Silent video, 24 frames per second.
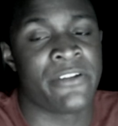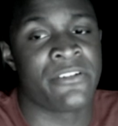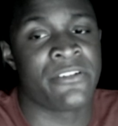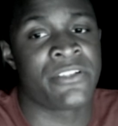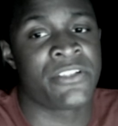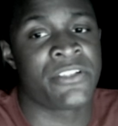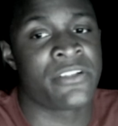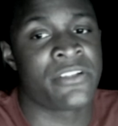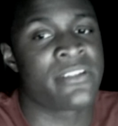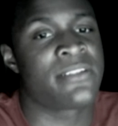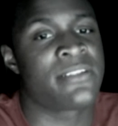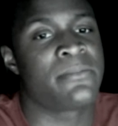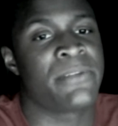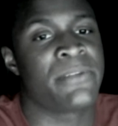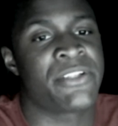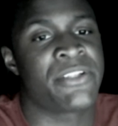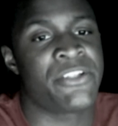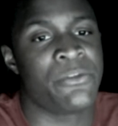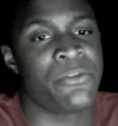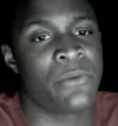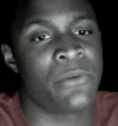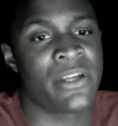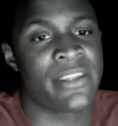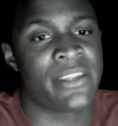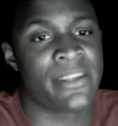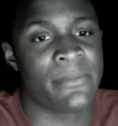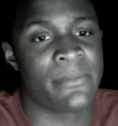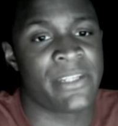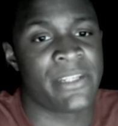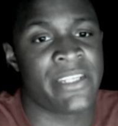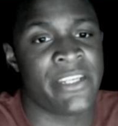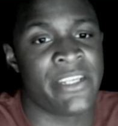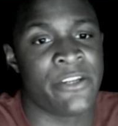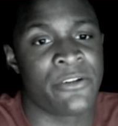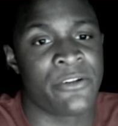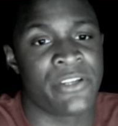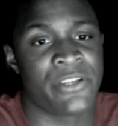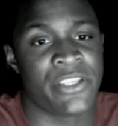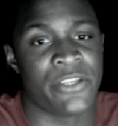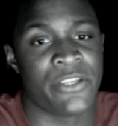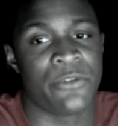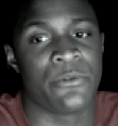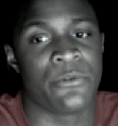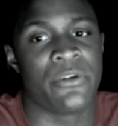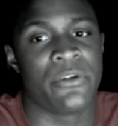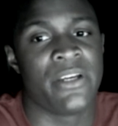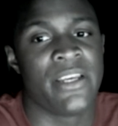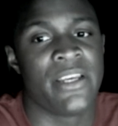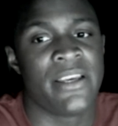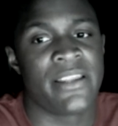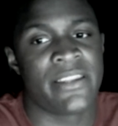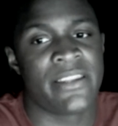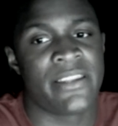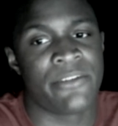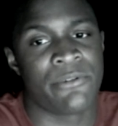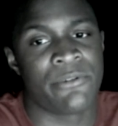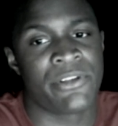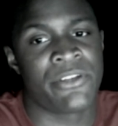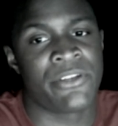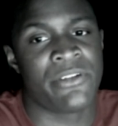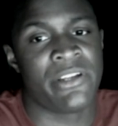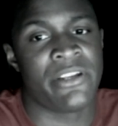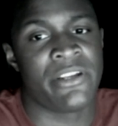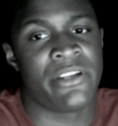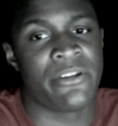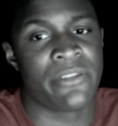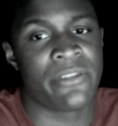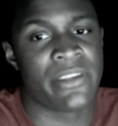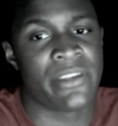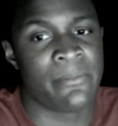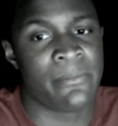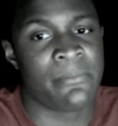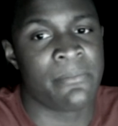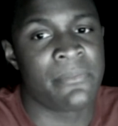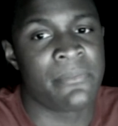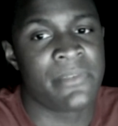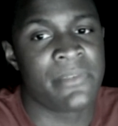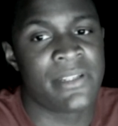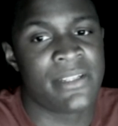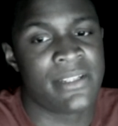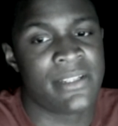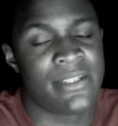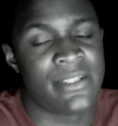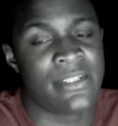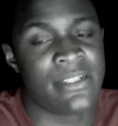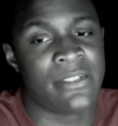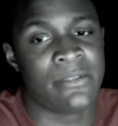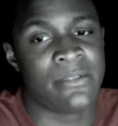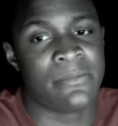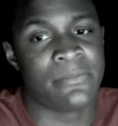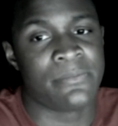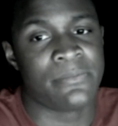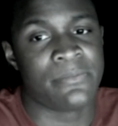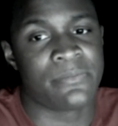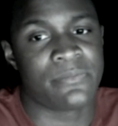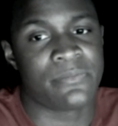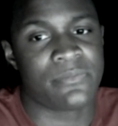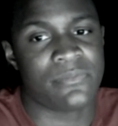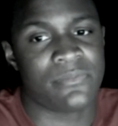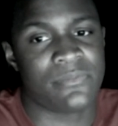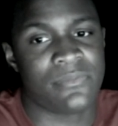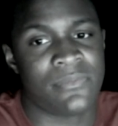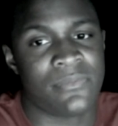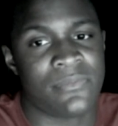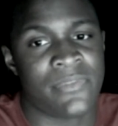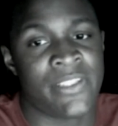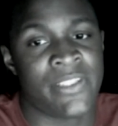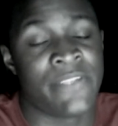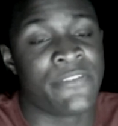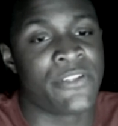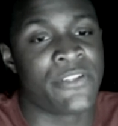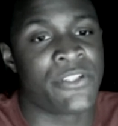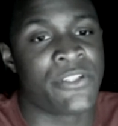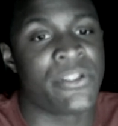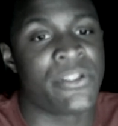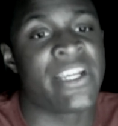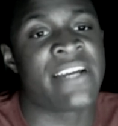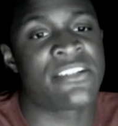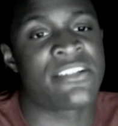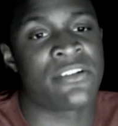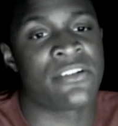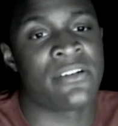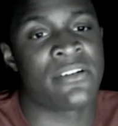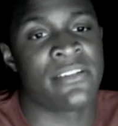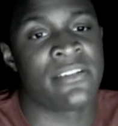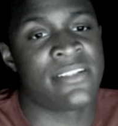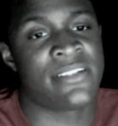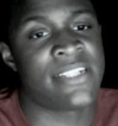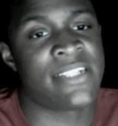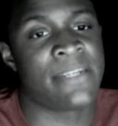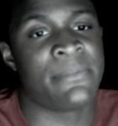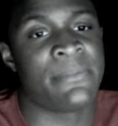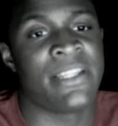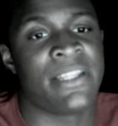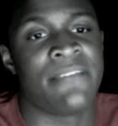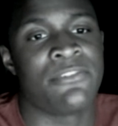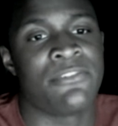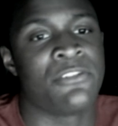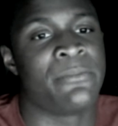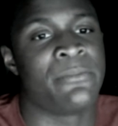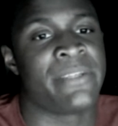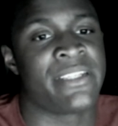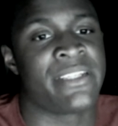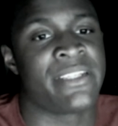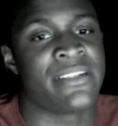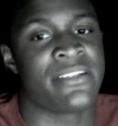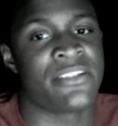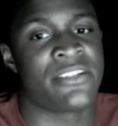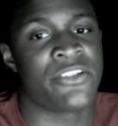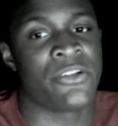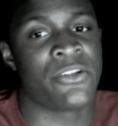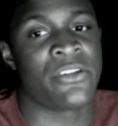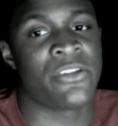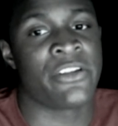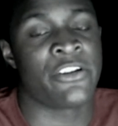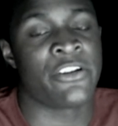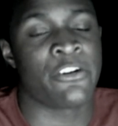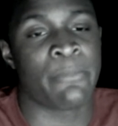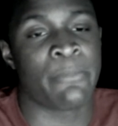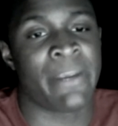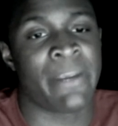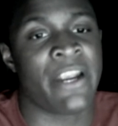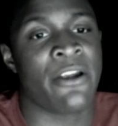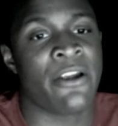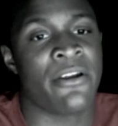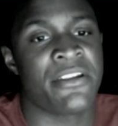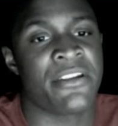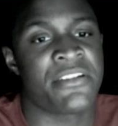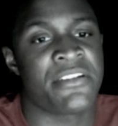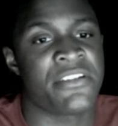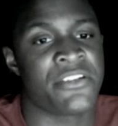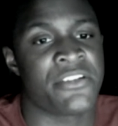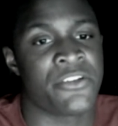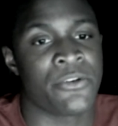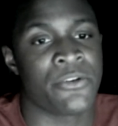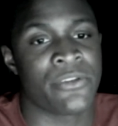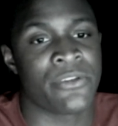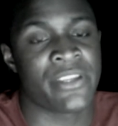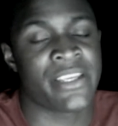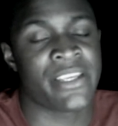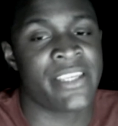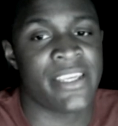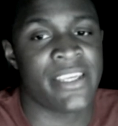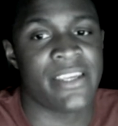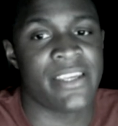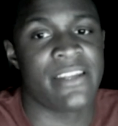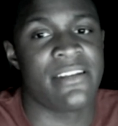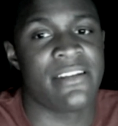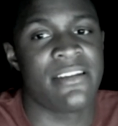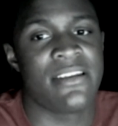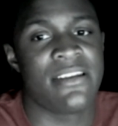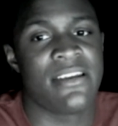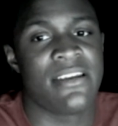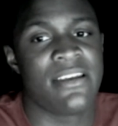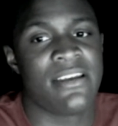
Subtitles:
fears. Just as much you want them to hear you, they want you to hear them. Even though you guys aren't on the same level, because they're your parents and you're the kid,